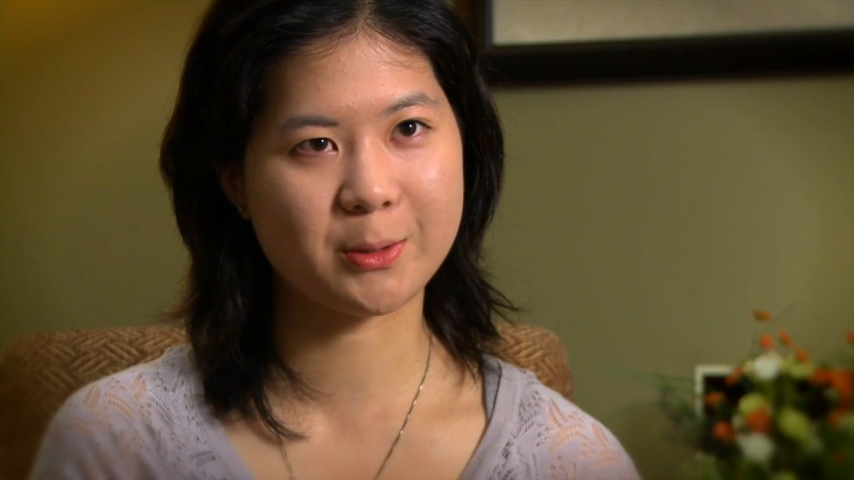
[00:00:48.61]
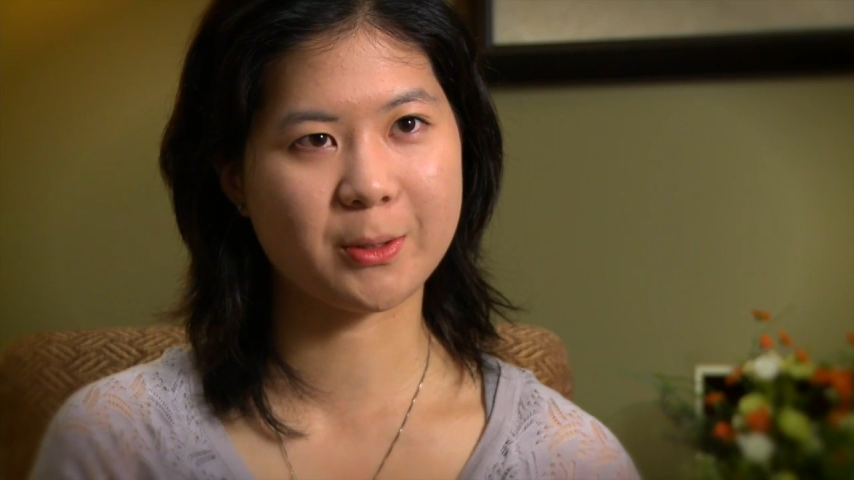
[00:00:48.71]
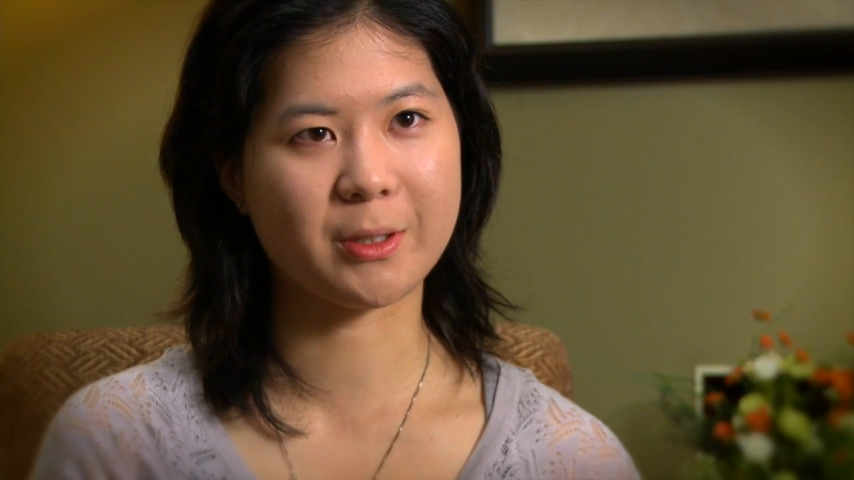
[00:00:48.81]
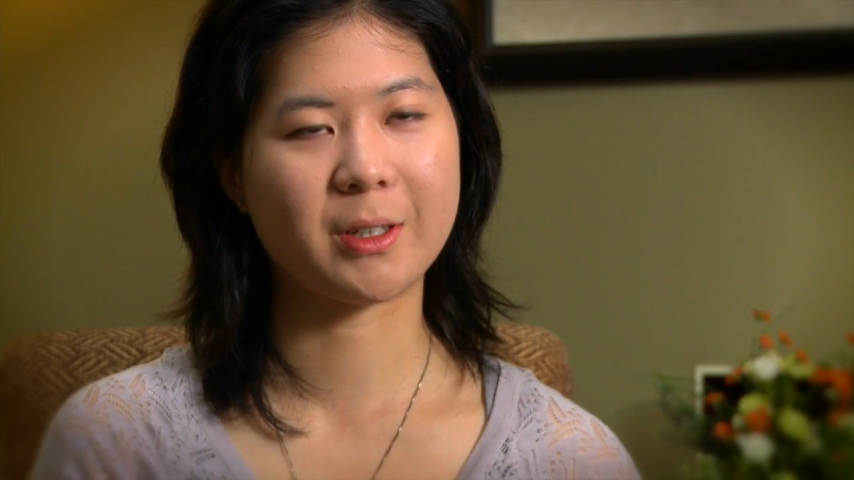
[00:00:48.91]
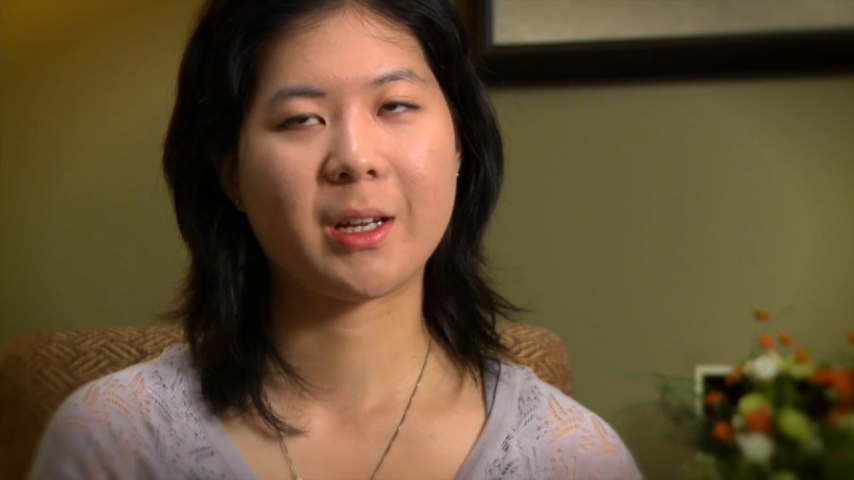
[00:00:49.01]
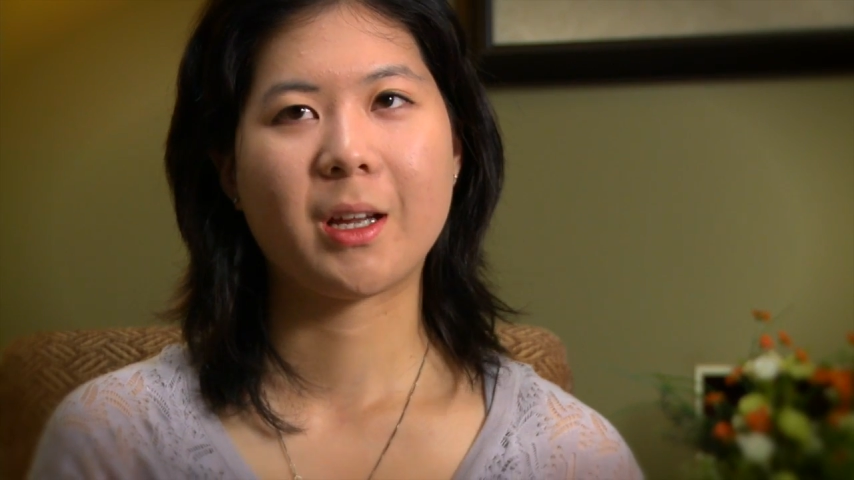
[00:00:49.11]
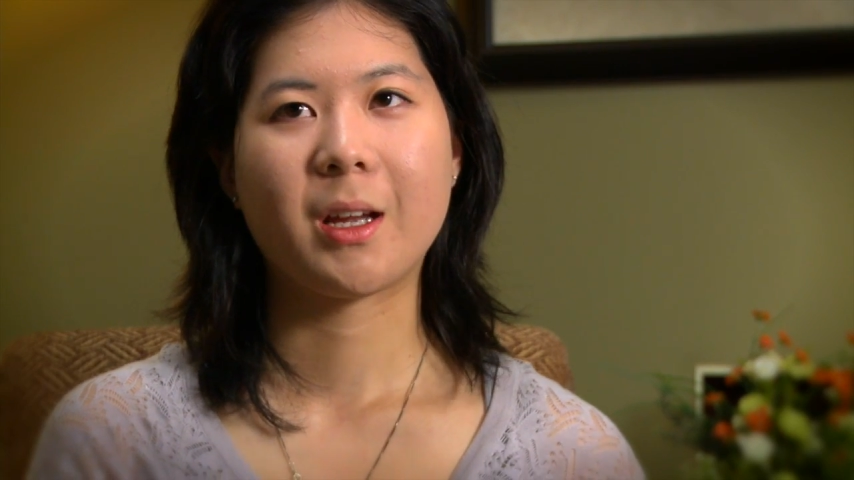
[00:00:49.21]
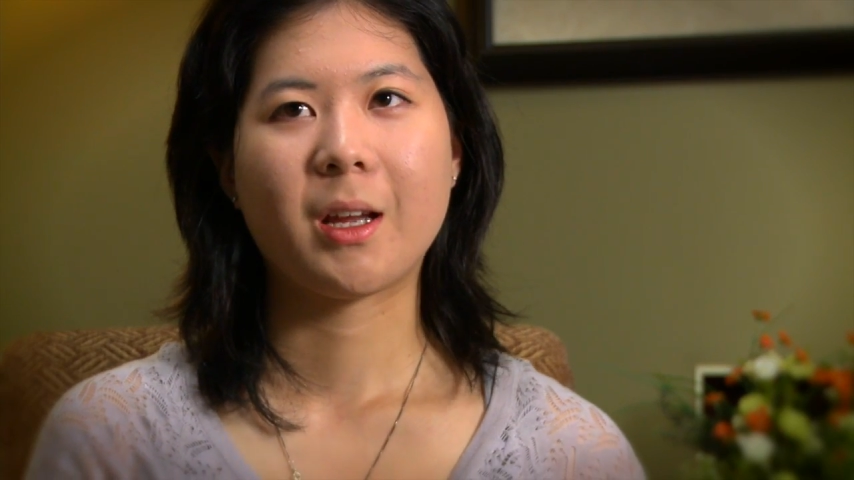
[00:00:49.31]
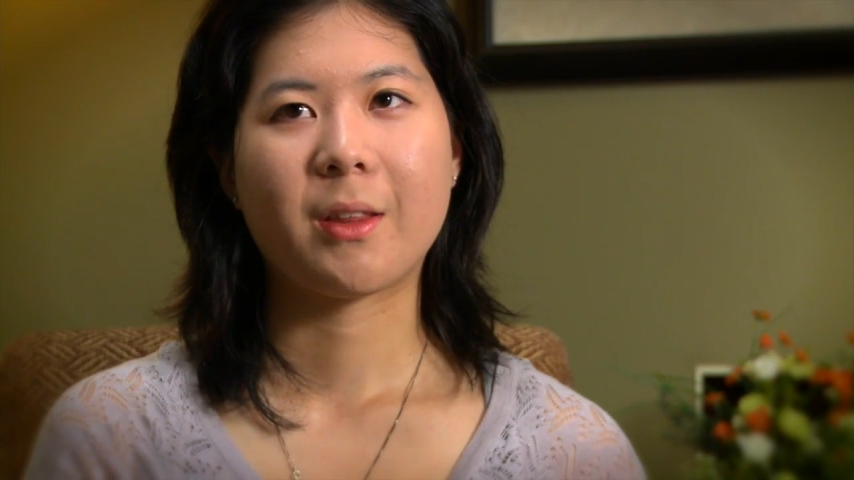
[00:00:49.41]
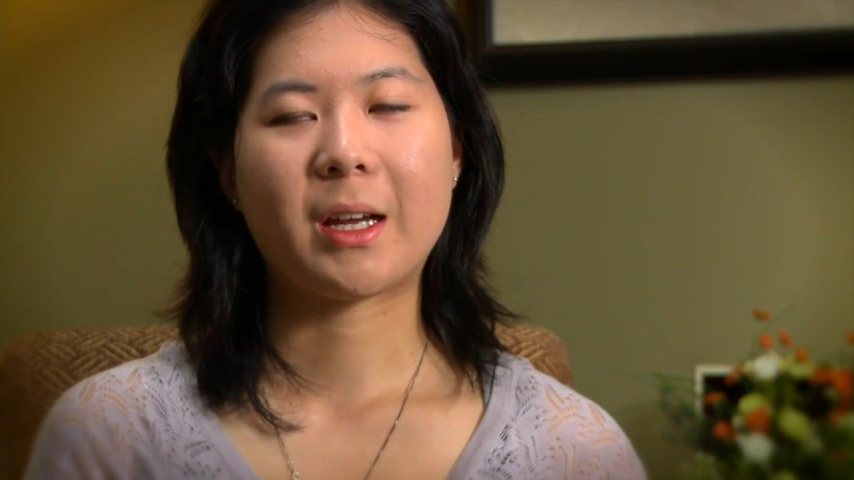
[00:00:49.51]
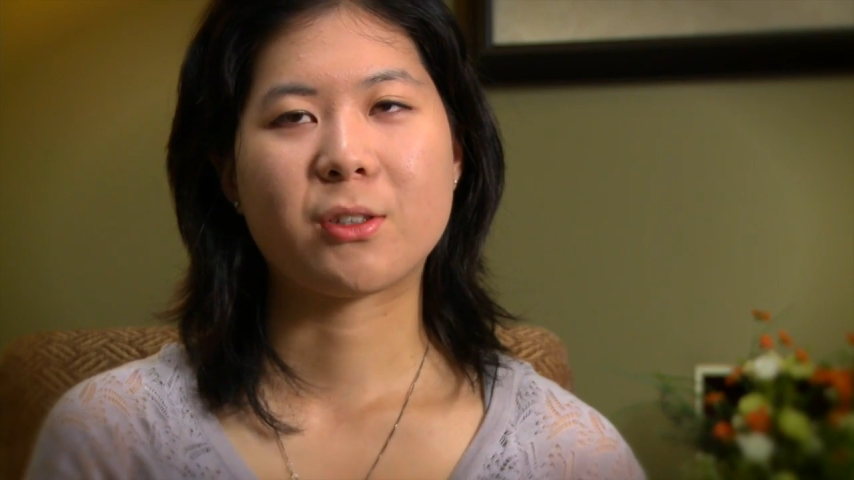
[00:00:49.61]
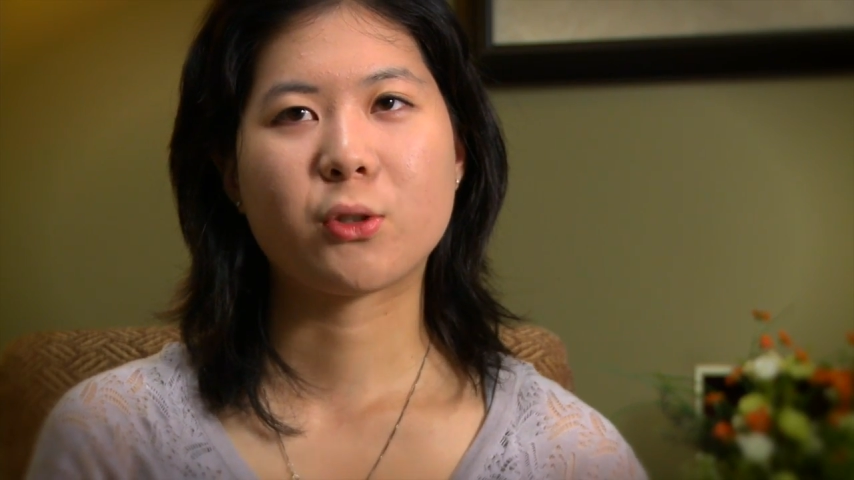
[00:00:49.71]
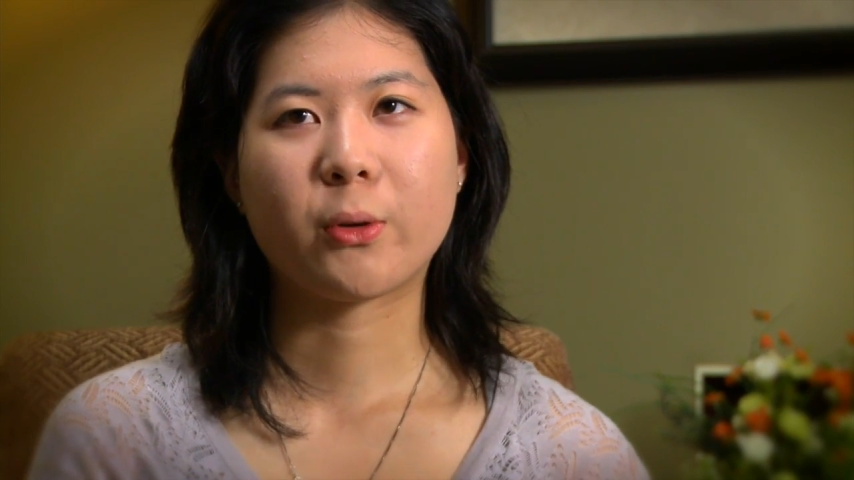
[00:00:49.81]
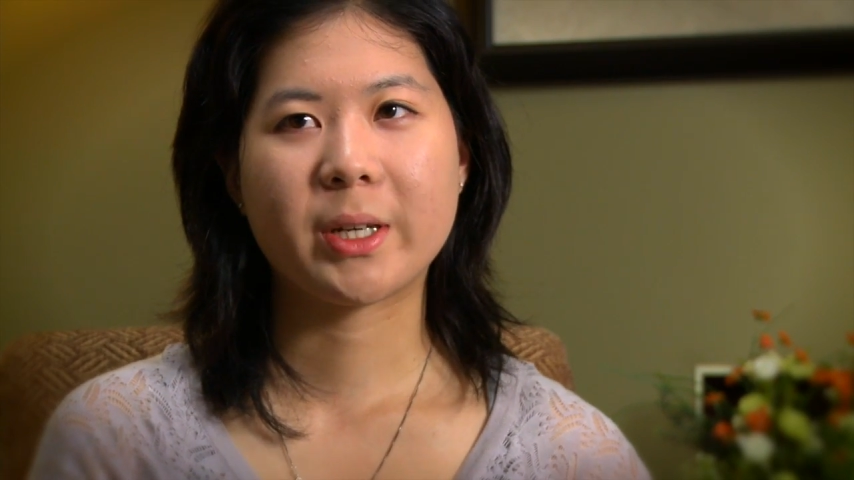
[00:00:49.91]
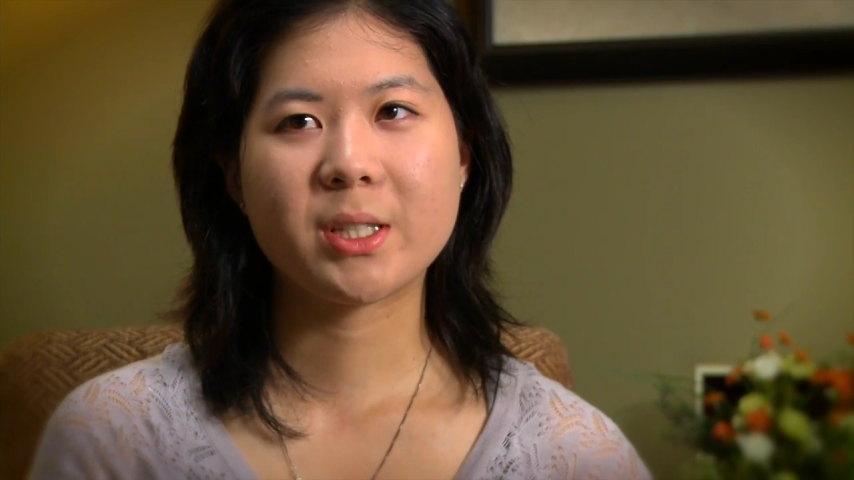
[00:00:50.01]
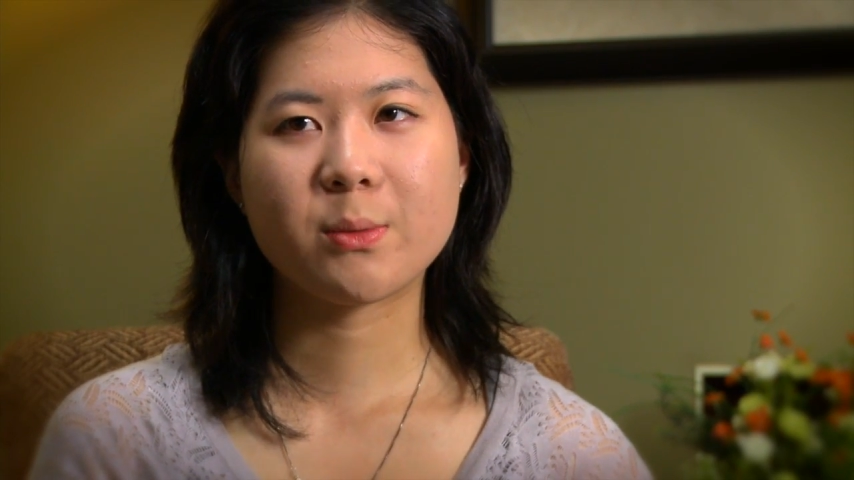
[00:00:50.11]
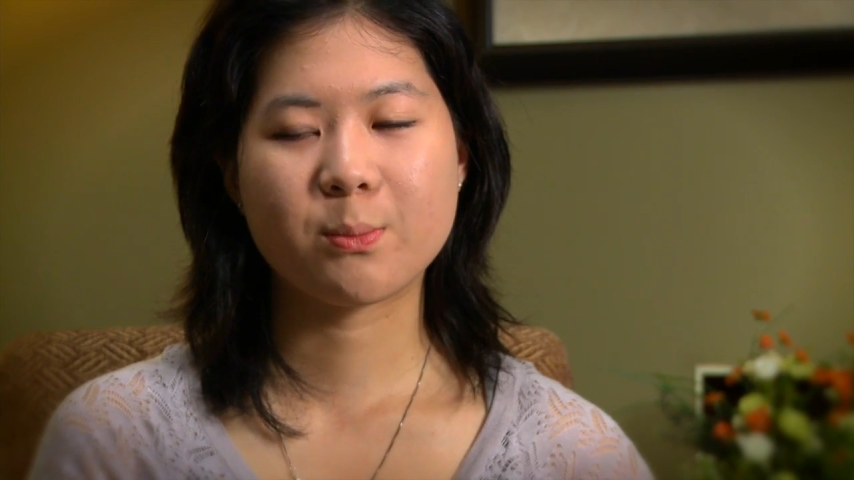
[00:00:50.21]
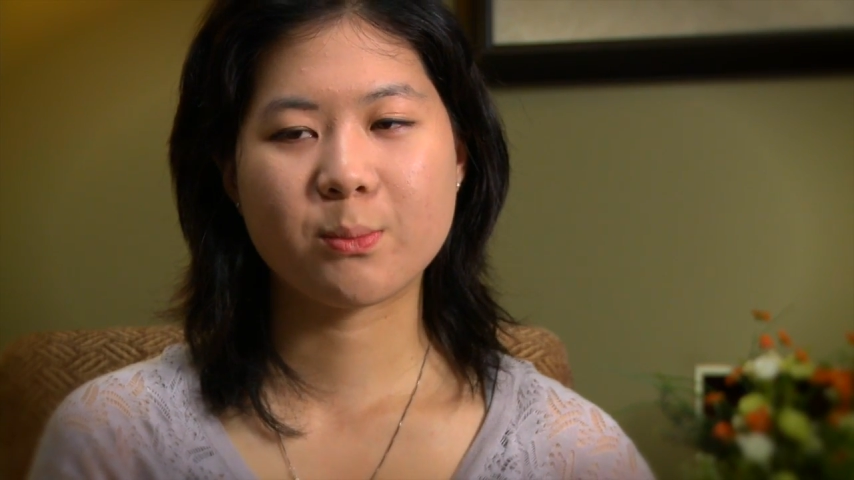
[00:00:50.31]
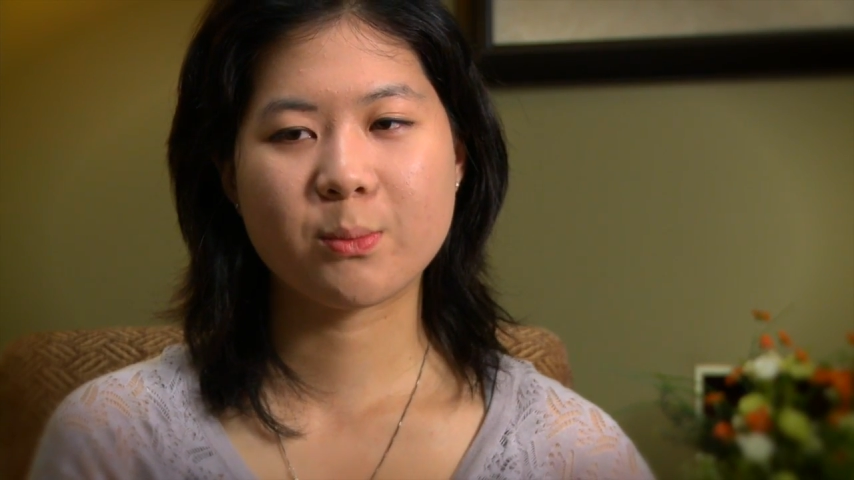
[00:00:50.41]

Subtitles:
or that choice